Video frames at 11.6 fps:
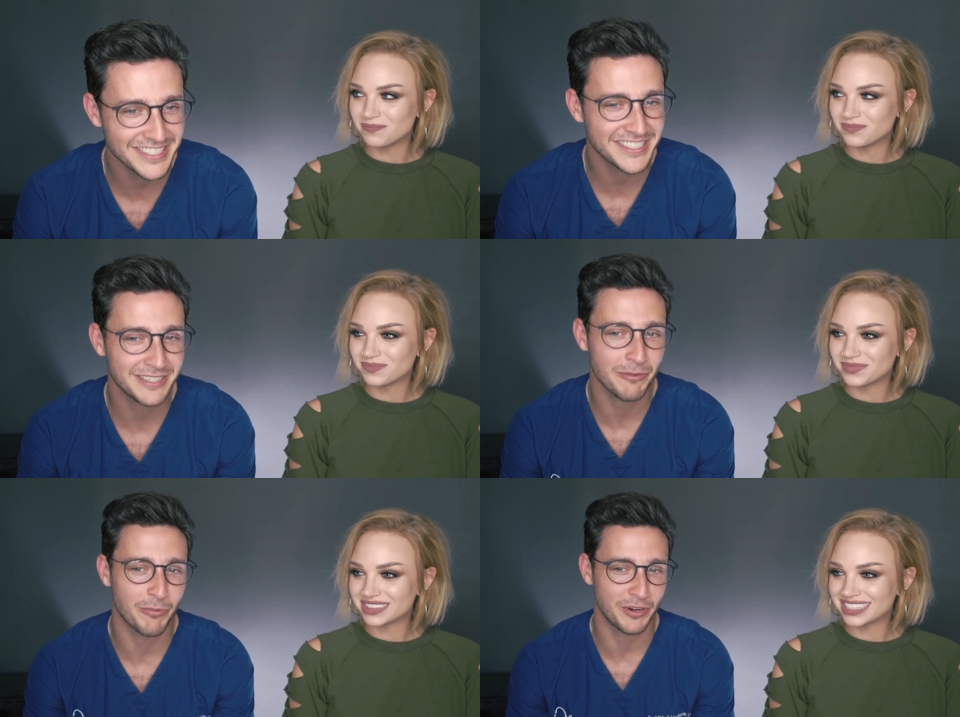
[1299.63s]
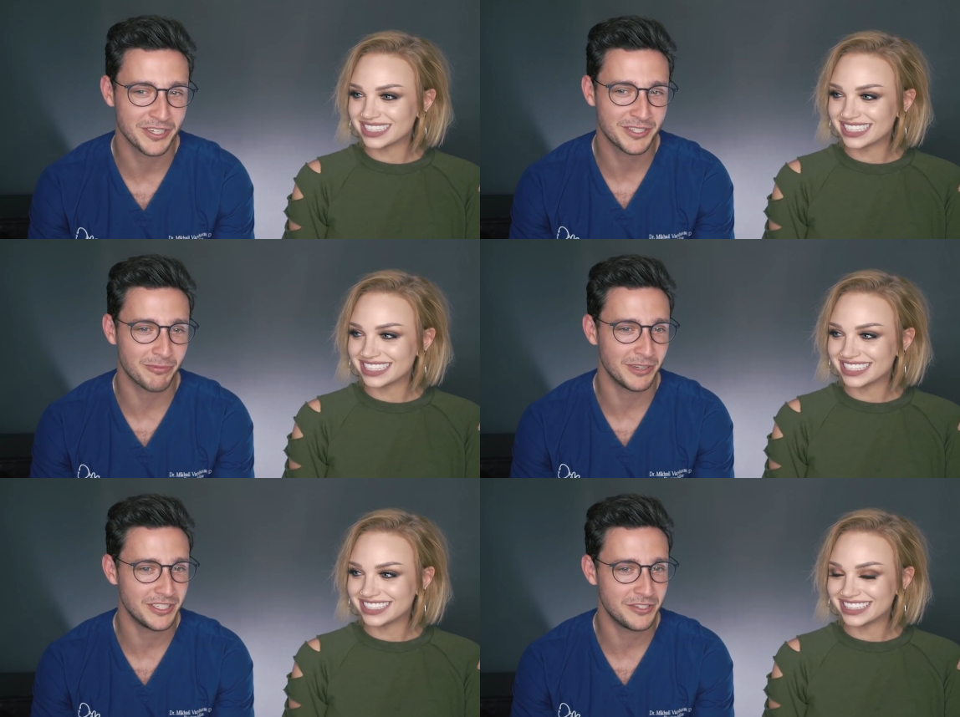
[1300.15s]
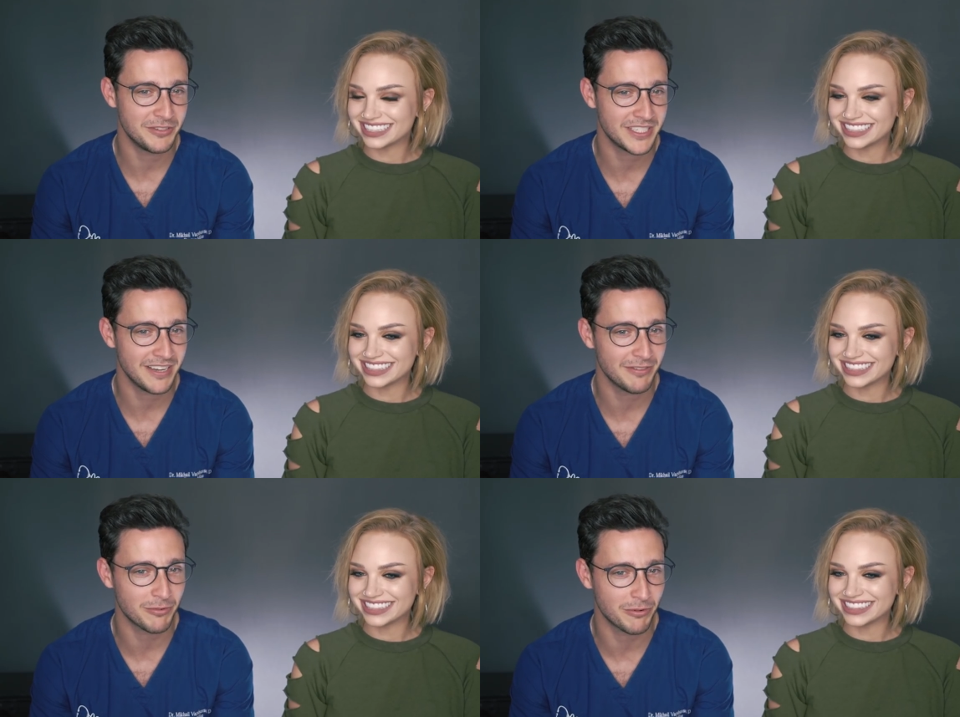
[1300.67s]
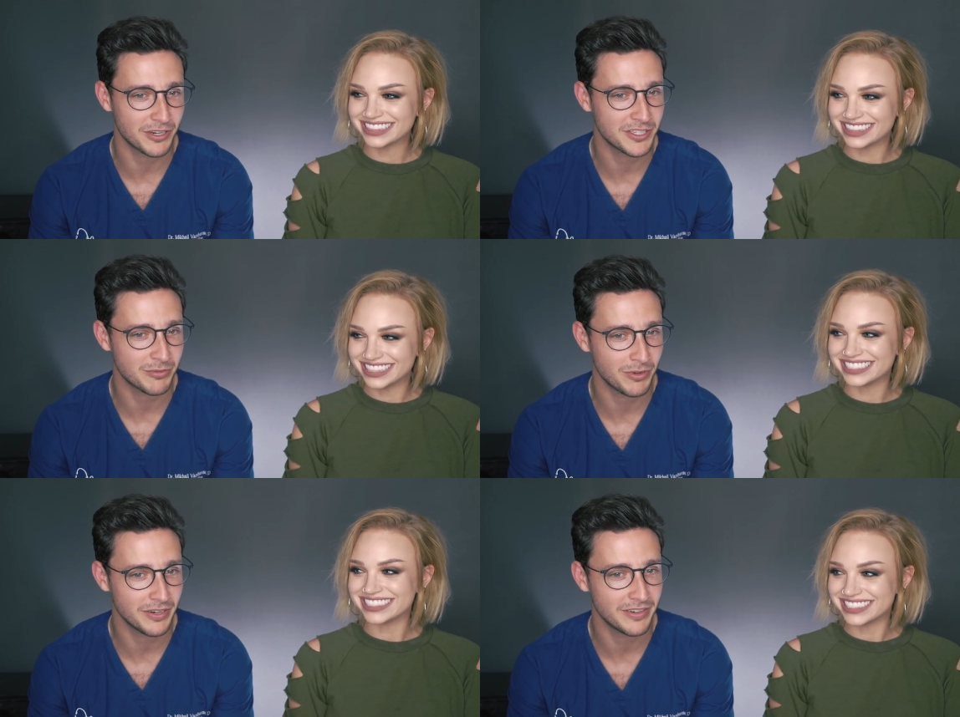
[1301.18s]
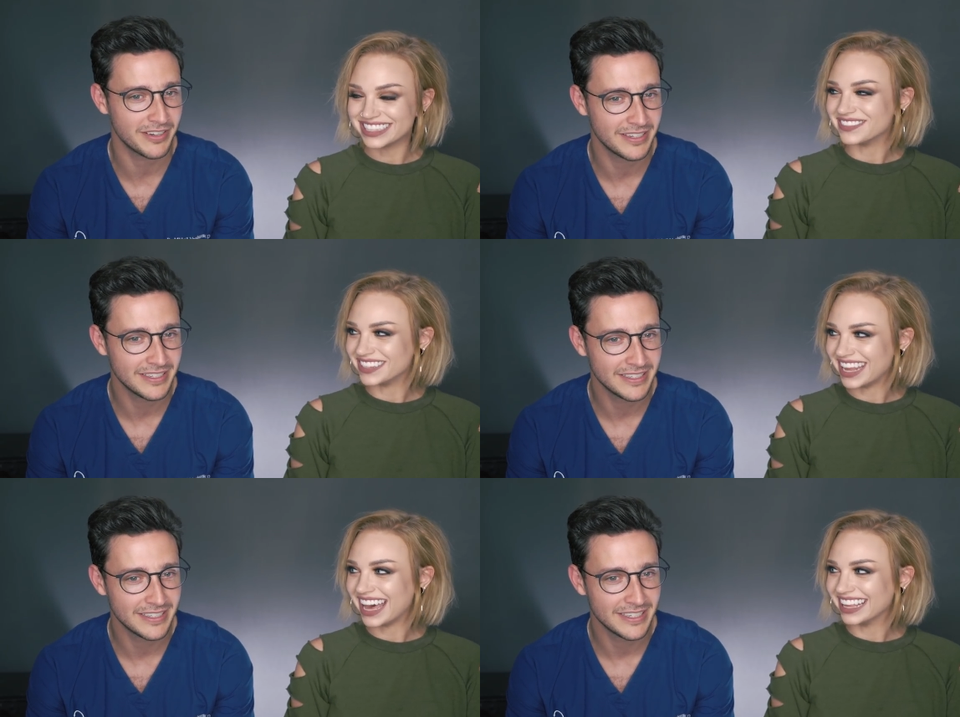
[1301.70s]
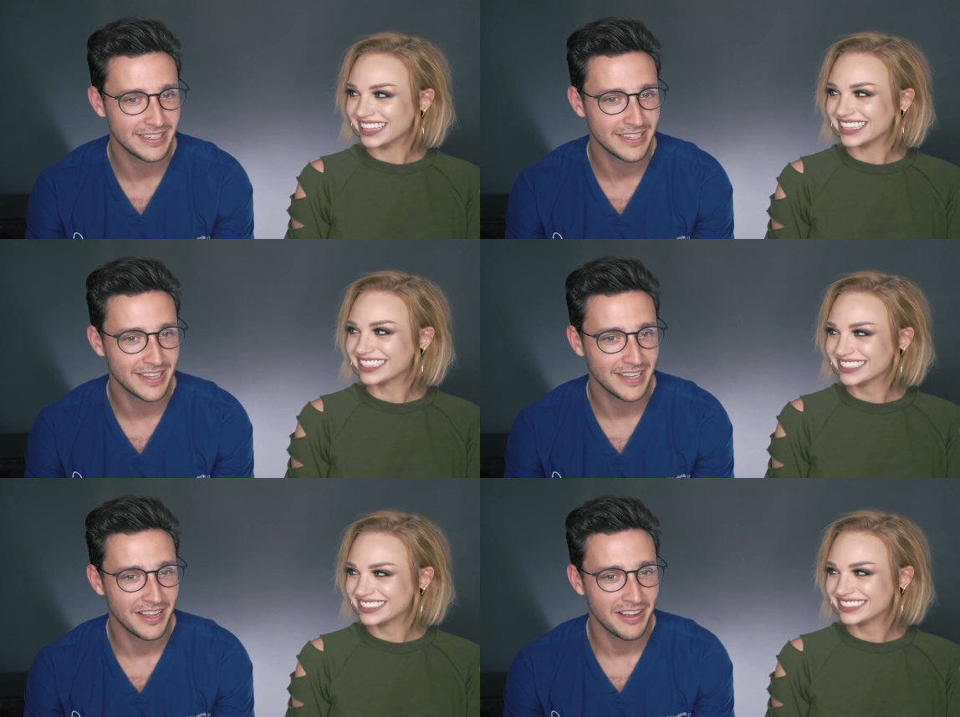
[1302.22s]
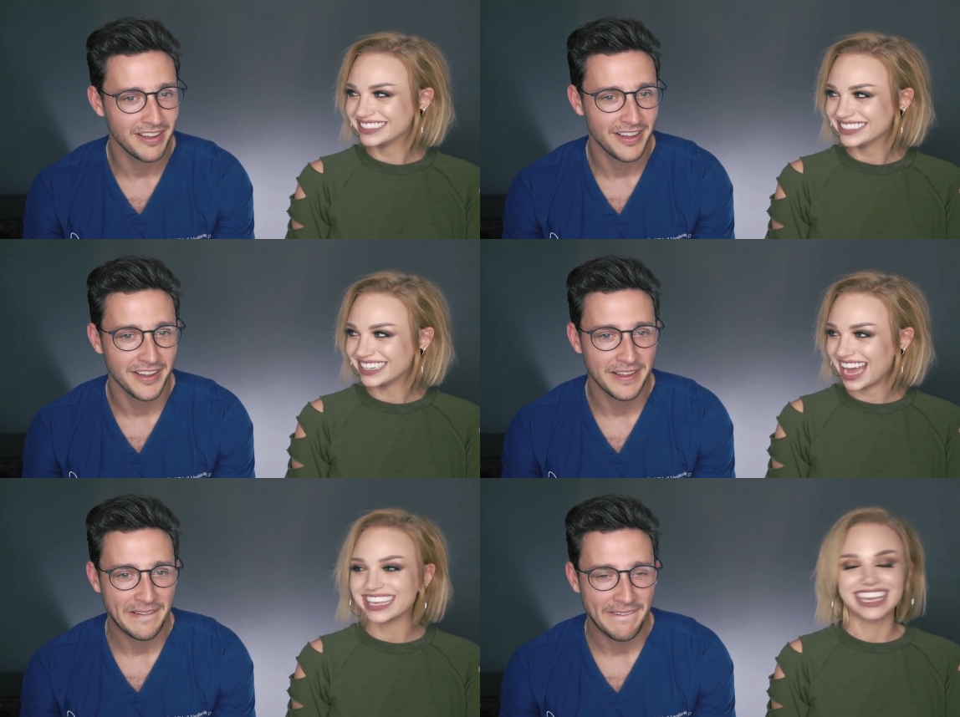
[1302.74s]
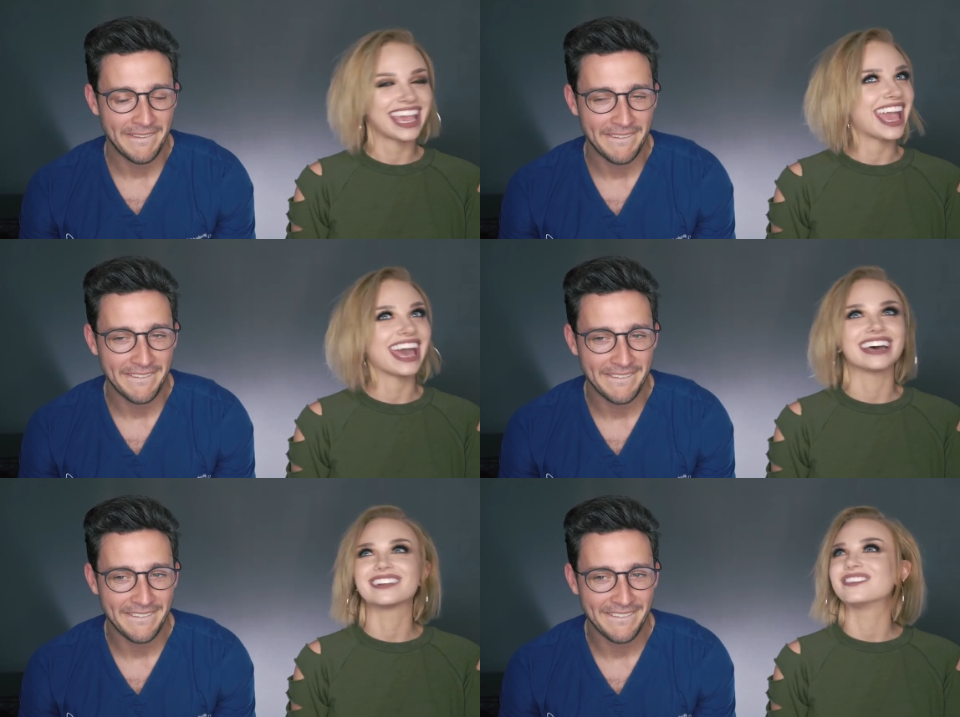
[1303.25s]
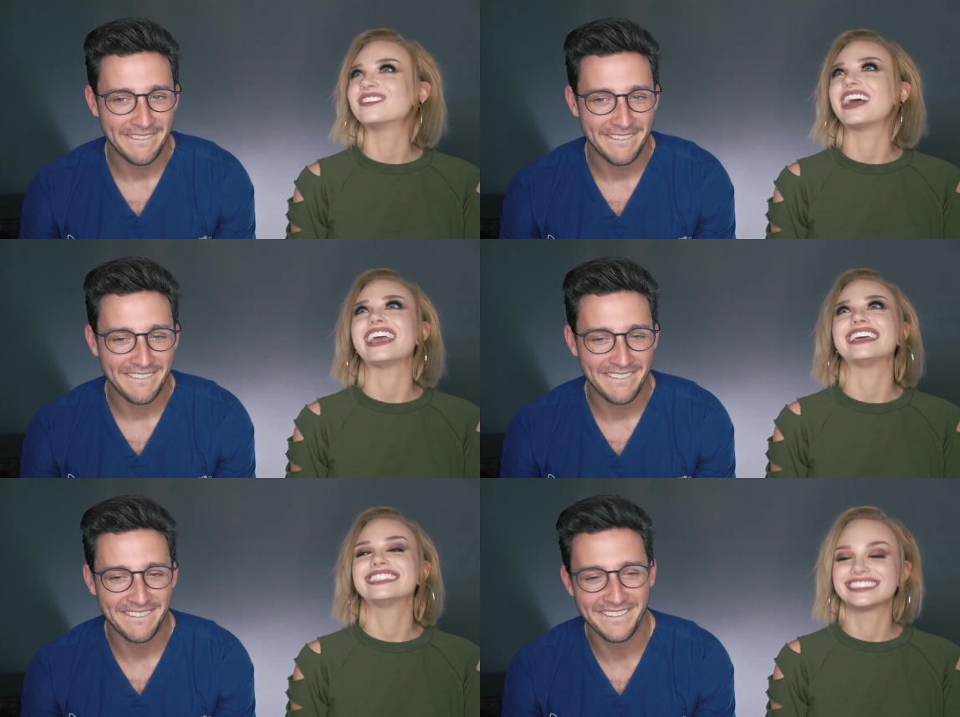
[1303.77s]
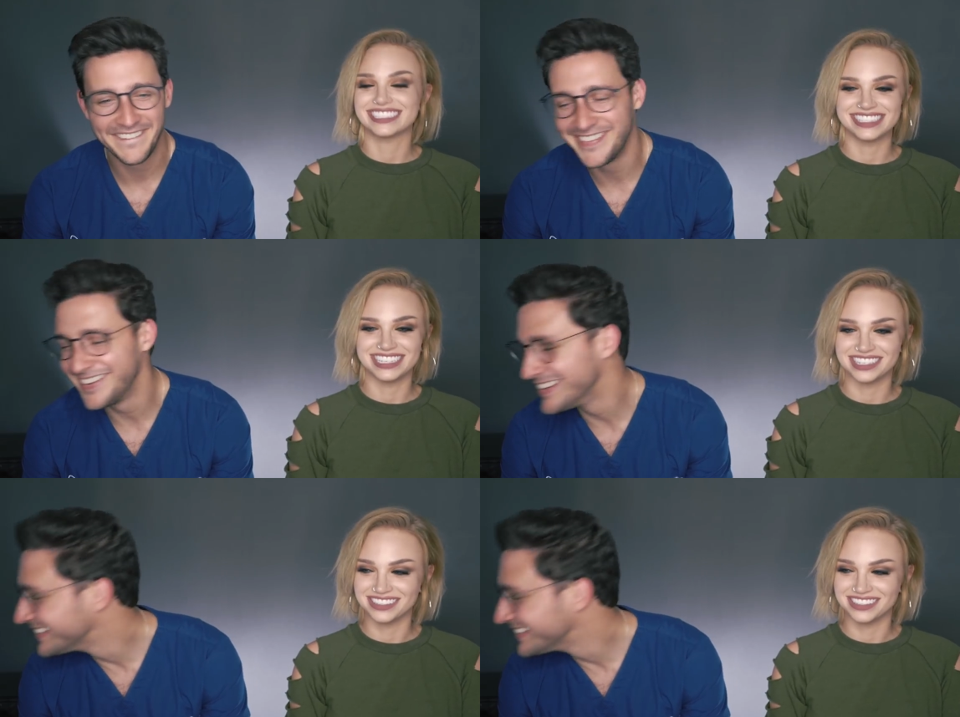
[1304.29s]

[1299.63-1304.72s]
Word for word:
Speaker 1: this the worst one? Did you save the worst
Speaker 2: one? This is the finale. I can't wait to see